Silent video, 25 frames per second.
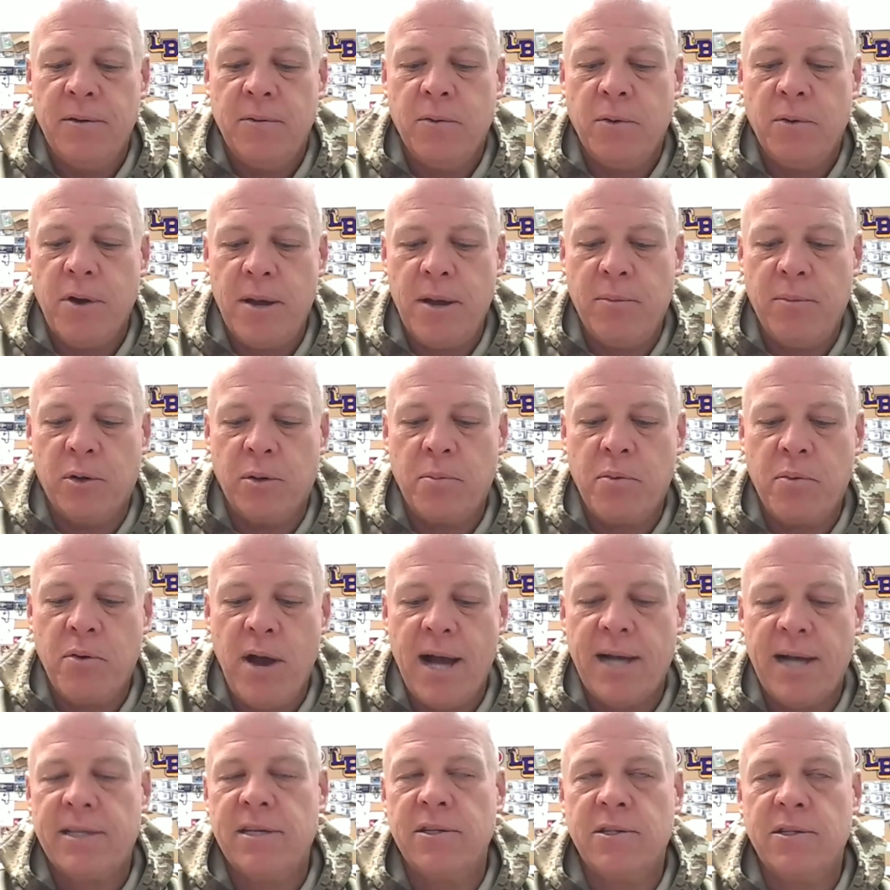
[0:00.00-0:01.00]
we're able to
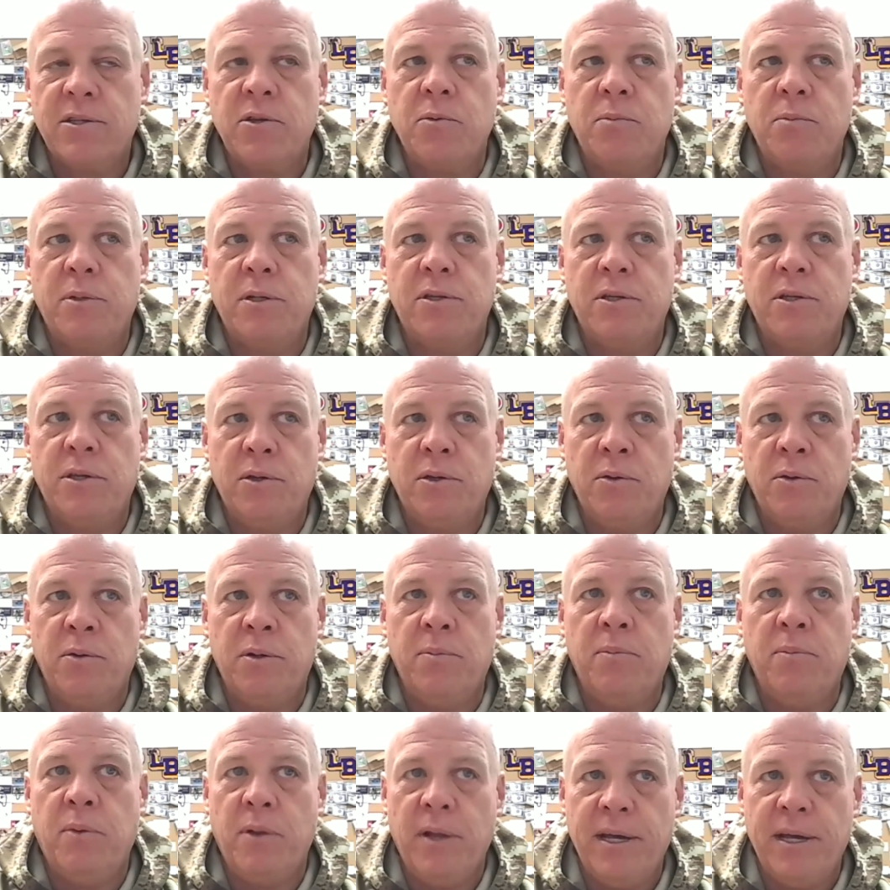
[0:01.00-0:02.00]
practice two
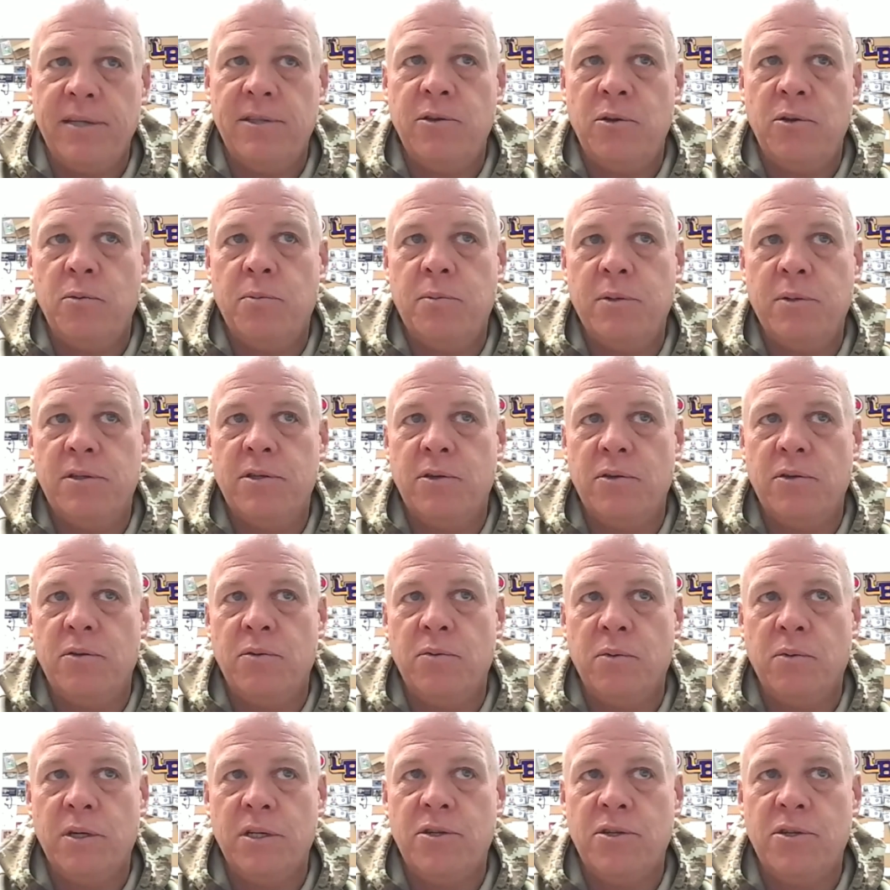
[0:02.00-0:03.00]
platoon and play two
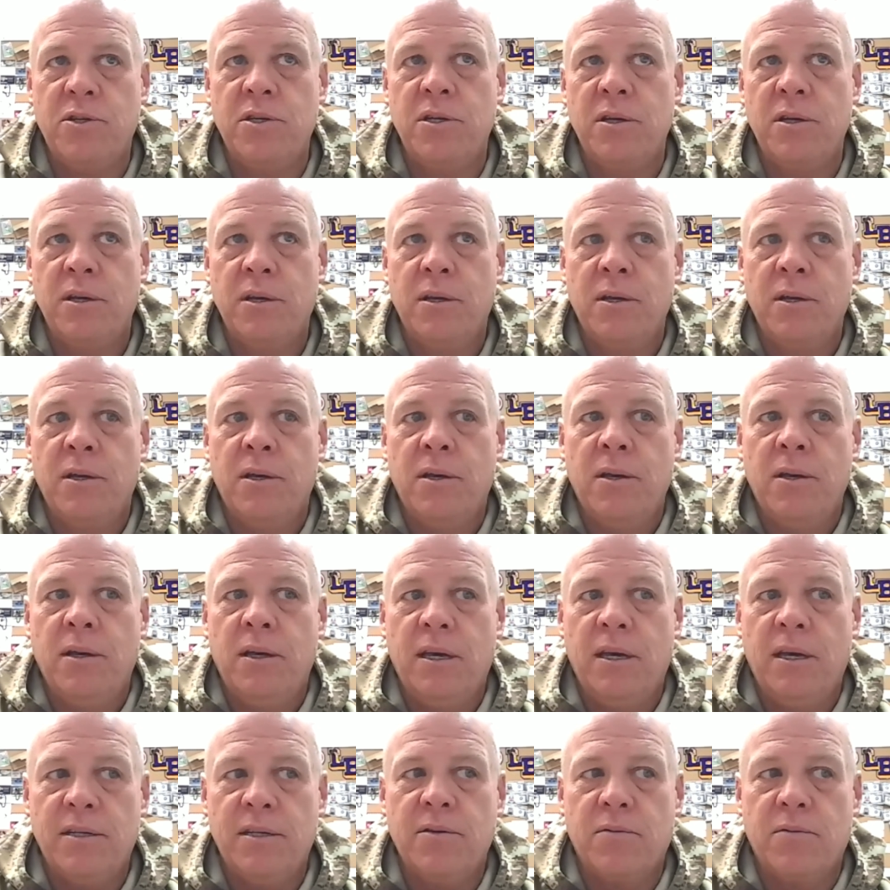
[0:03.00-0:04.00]
platoon, which
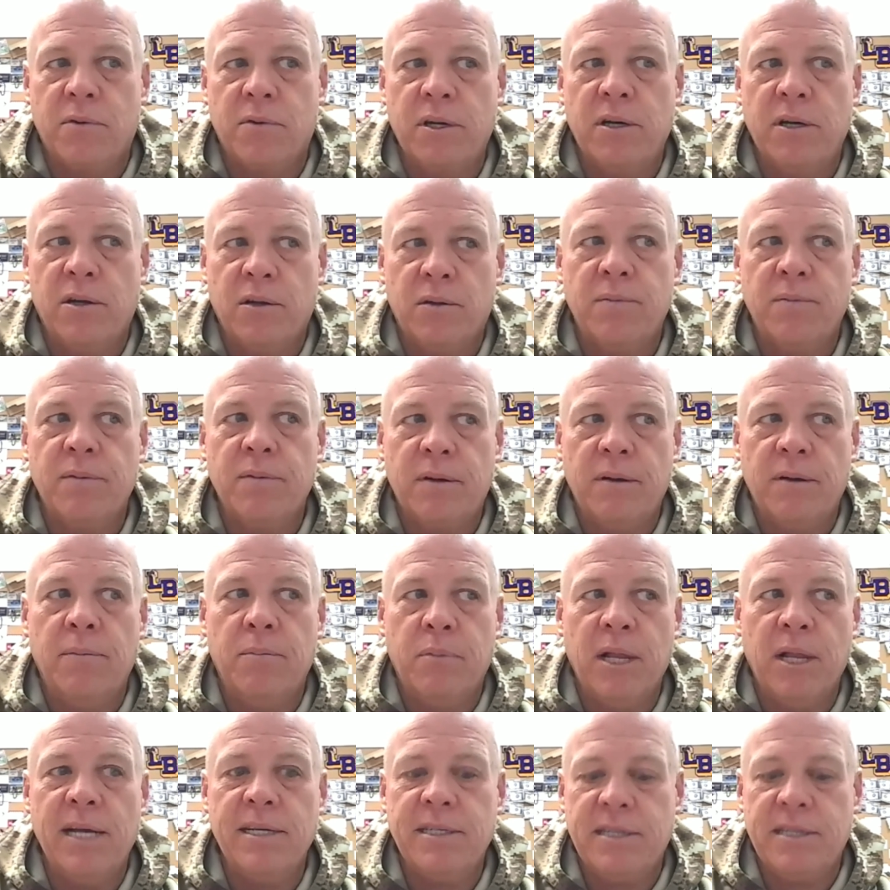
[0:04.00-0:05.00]
is a
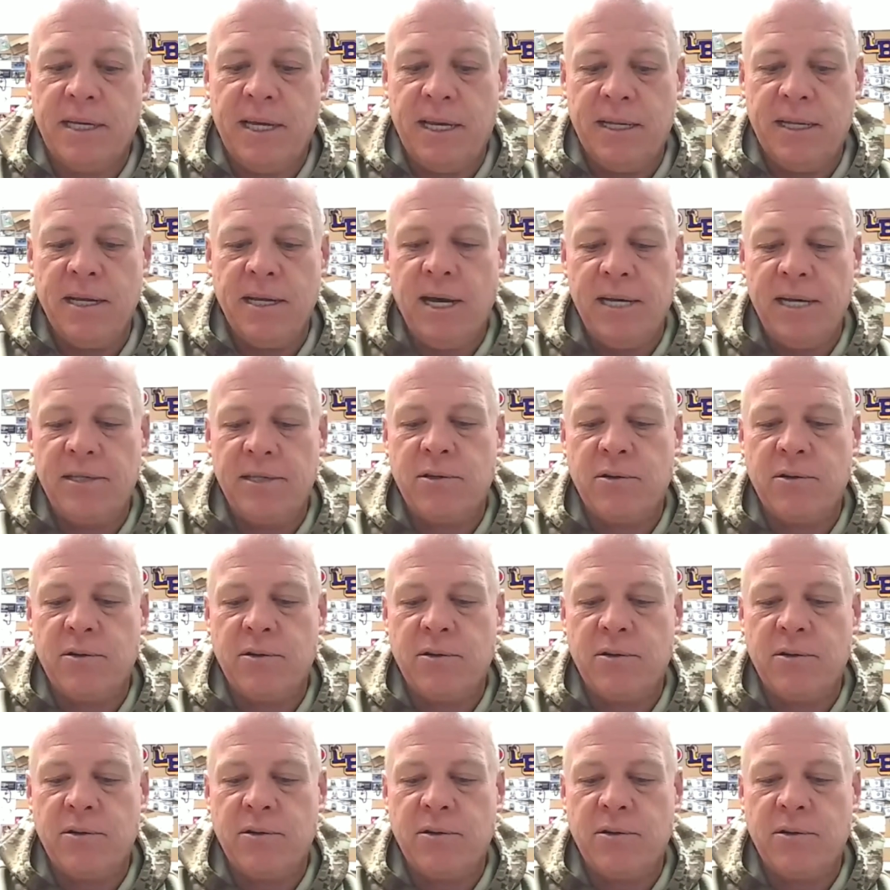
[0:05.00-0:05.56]
blessing at the high